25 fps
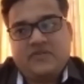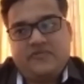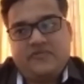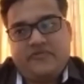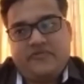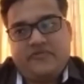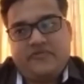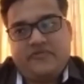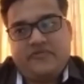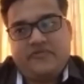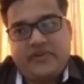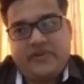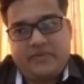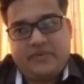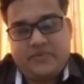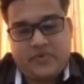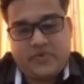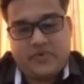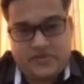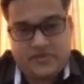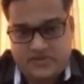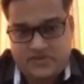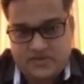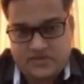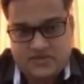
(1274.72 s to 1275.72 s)
frame
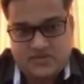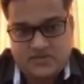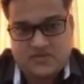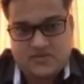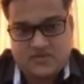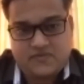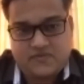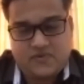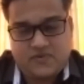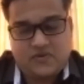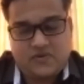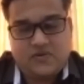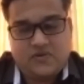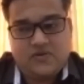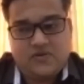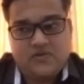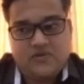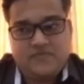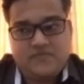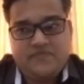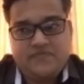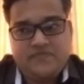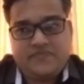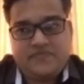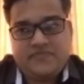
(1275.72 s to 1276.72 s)
questions of law,
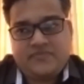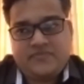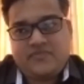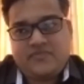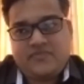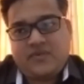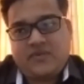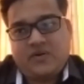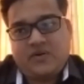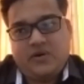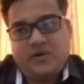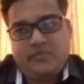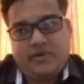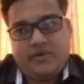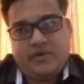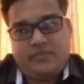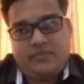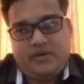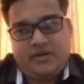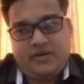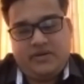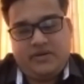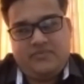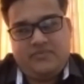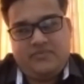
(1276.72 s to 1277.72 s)
or
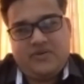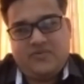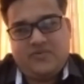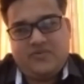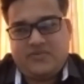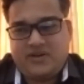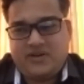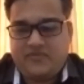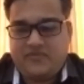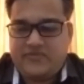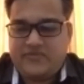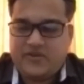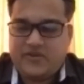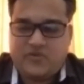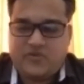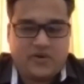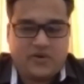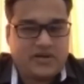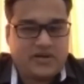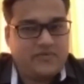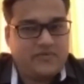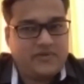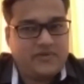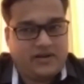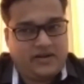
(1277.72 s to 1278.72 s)
maybe drafting
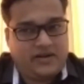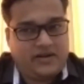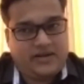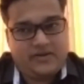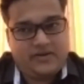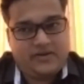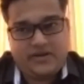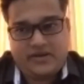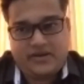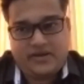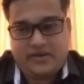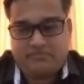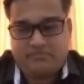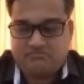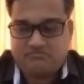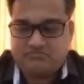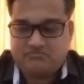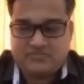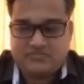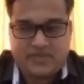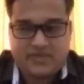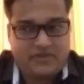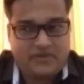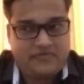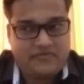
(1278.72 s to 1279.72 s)
whatever, like in
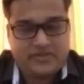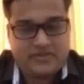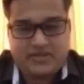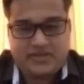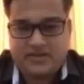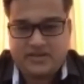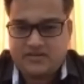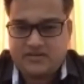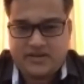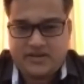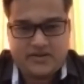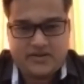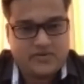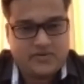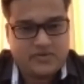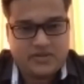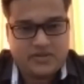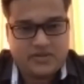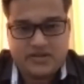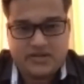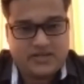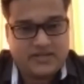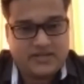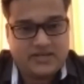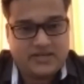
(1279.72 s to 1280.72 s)
everything related to the
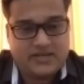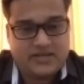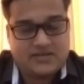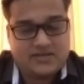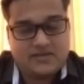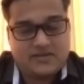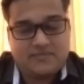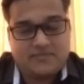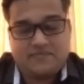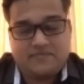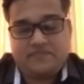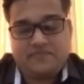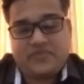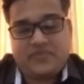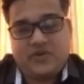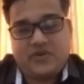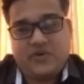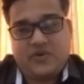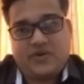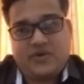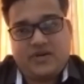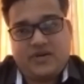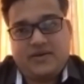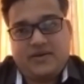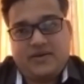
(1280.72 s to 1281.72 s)
litigation.
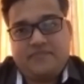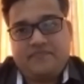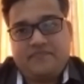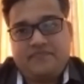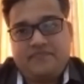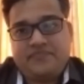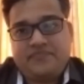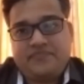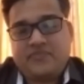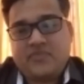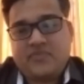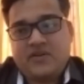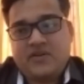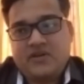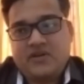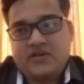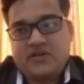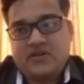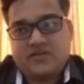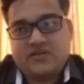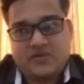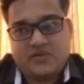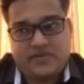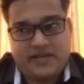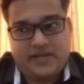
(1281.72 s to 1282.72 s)
Okay,
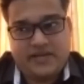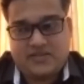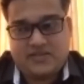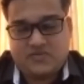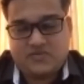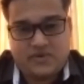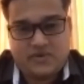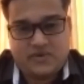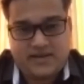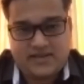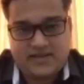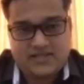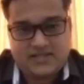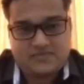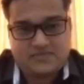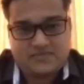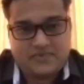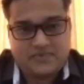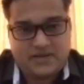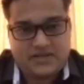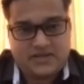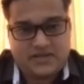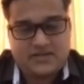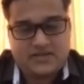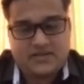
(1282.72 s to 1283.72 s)
so that's one
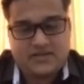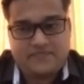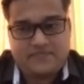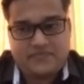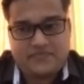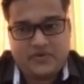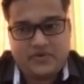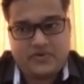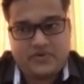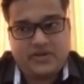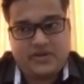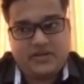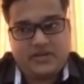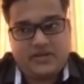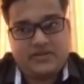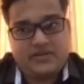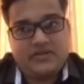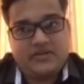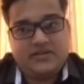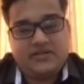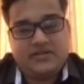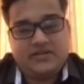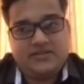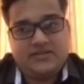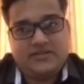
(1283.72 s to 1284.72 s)
aspect. Okay,
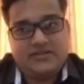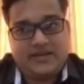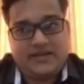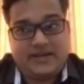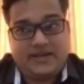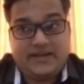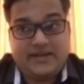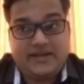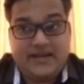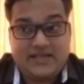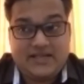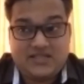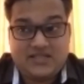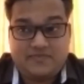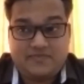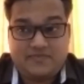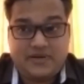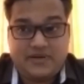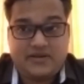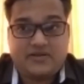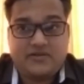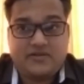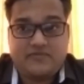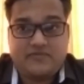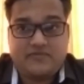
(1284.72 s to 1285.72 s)
the second
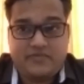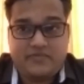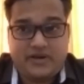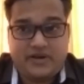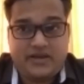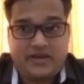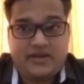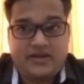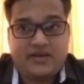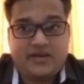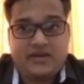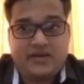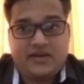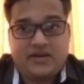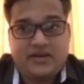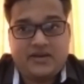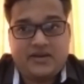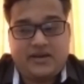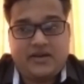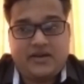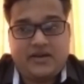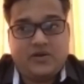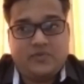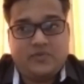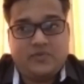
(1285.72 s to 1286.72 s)
aspect of my
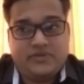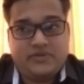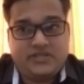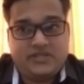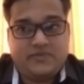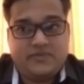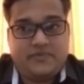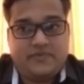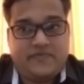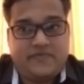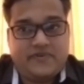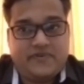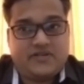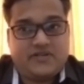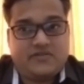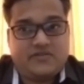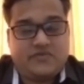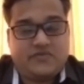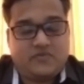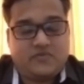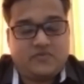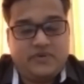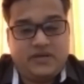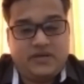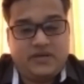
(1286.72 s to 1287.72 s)
busy profession
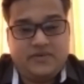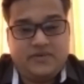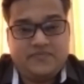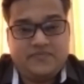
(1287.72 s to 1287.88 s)
would be